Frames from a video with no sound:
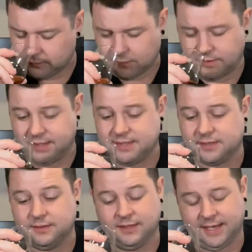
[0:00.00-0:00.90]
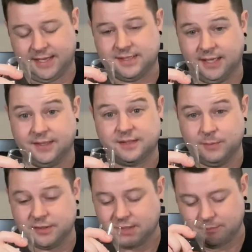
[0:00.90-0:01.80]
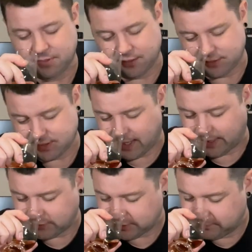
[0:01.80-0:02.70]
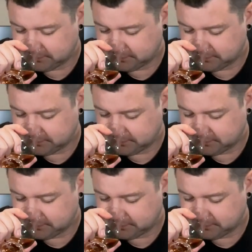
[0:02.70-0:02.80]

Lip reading: This, like I said, smells like butterscotch.